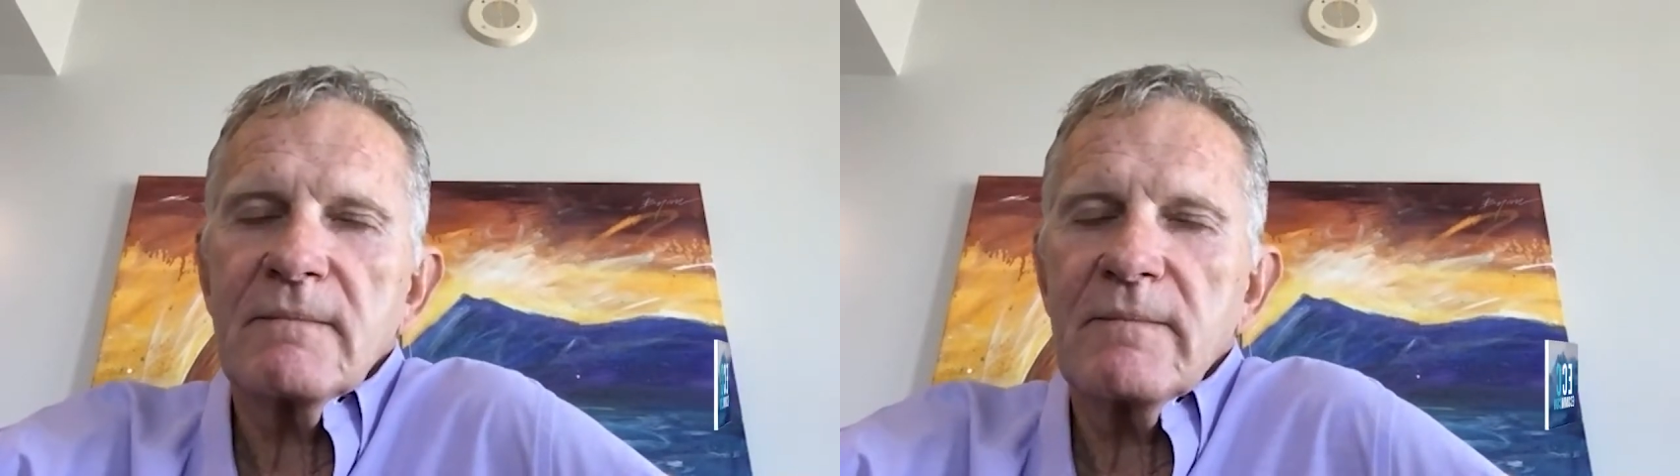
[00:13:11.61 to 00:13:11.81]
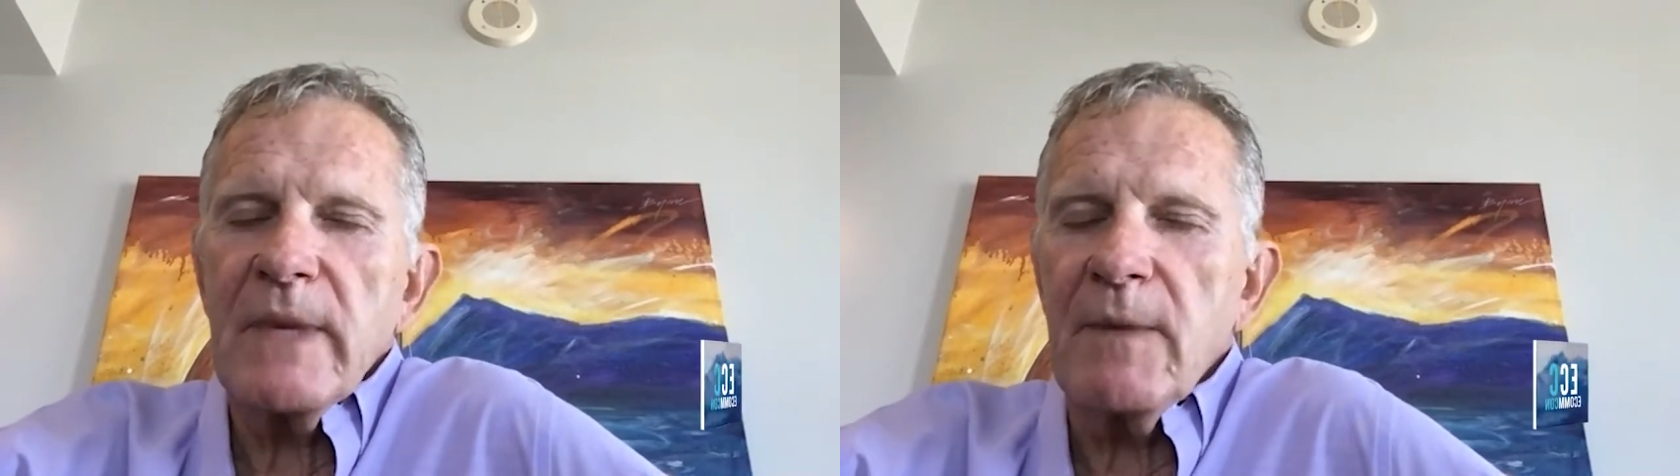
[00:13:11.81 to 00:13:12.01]

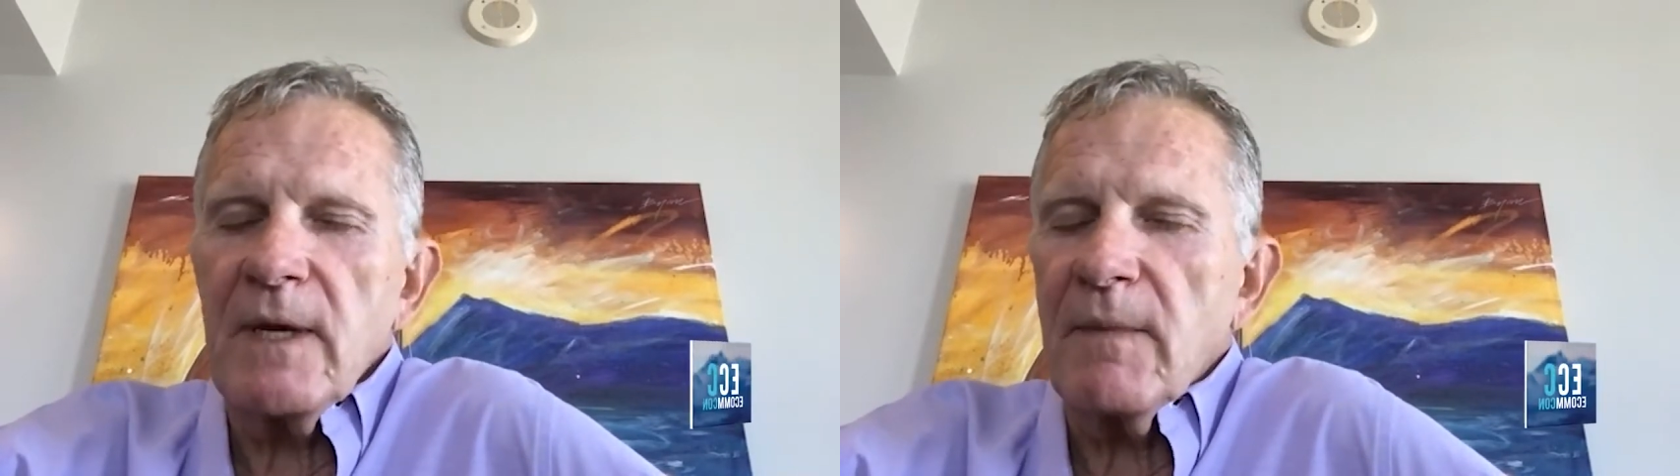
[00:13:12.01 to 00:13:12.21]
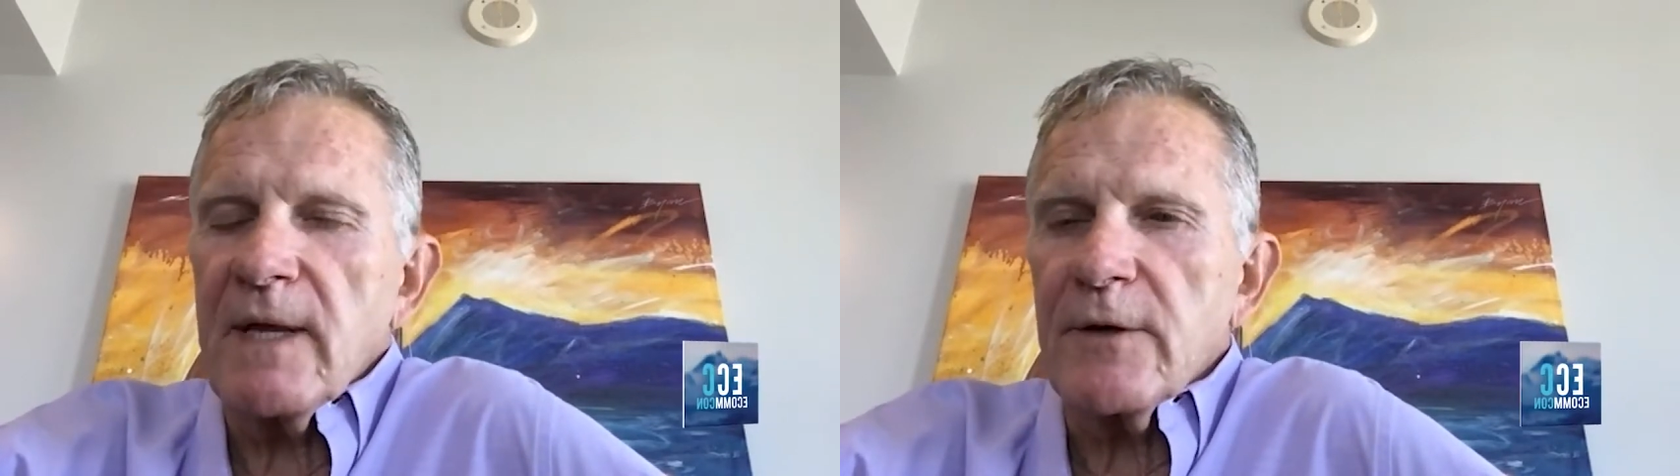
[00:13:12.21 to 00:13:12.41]
maybe a
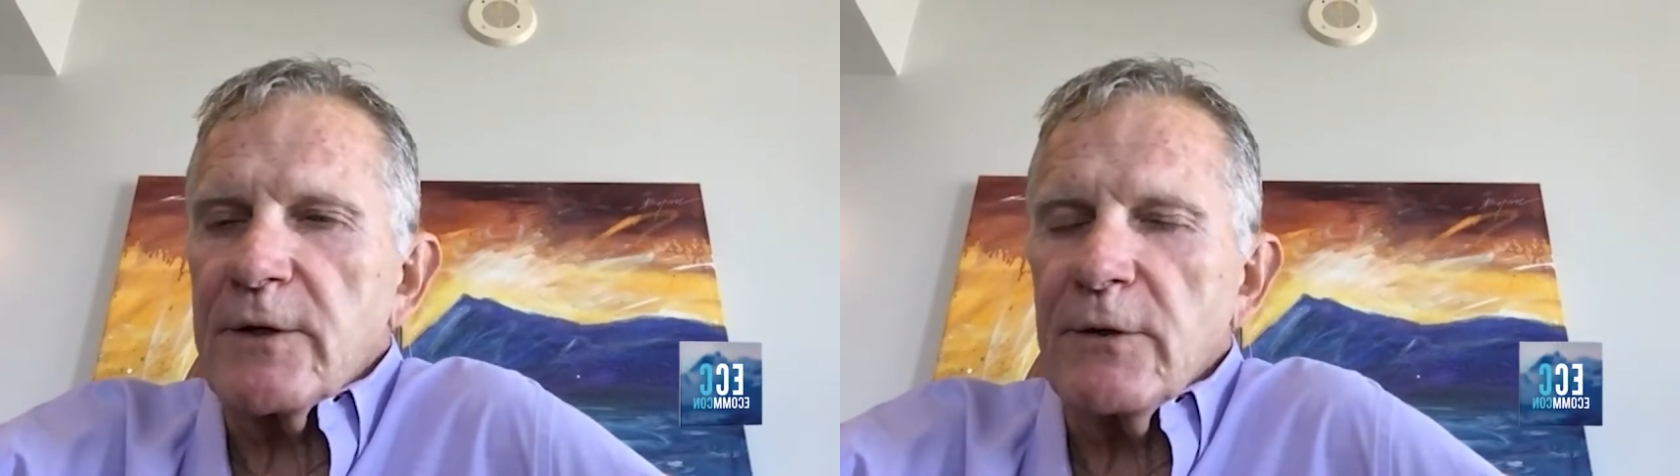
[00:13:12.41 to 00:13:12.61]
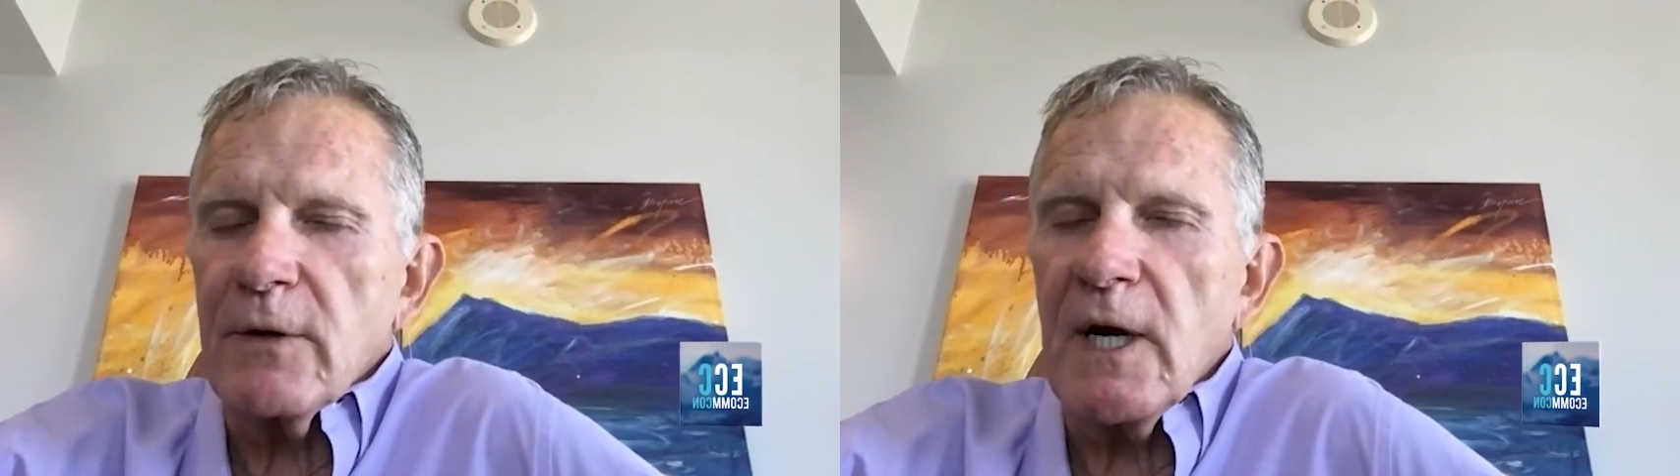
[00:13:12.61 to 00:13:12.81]
month or
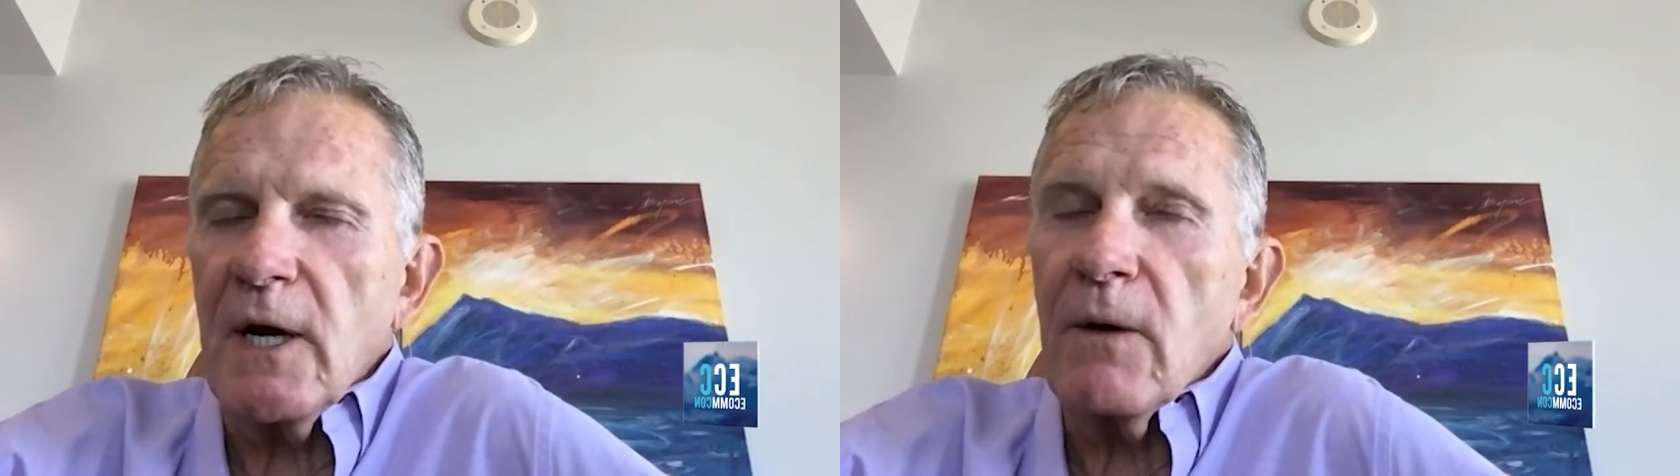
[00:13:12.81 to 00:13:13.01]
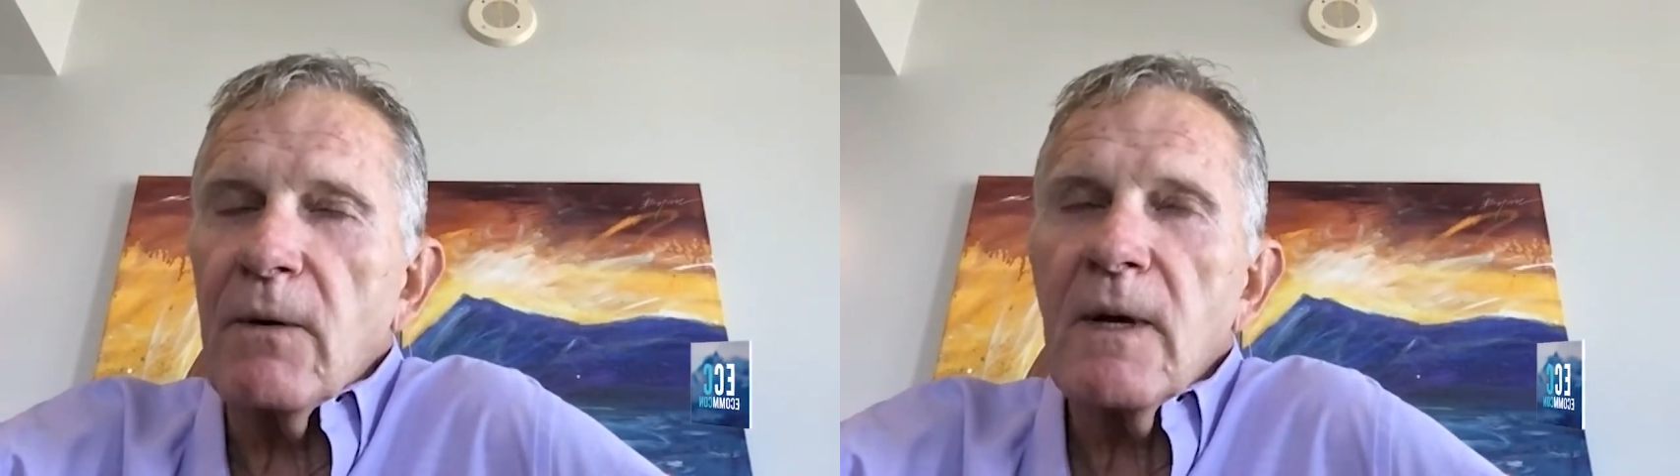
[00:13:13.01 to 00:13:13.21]
two
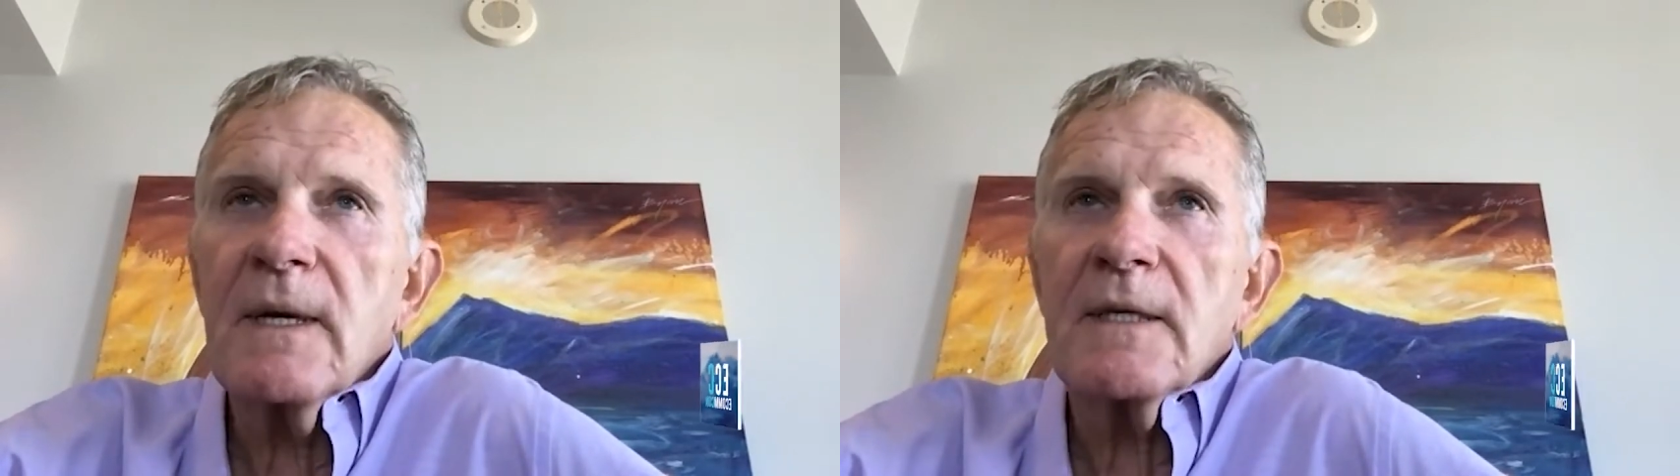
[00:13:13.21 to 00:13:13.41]
ago,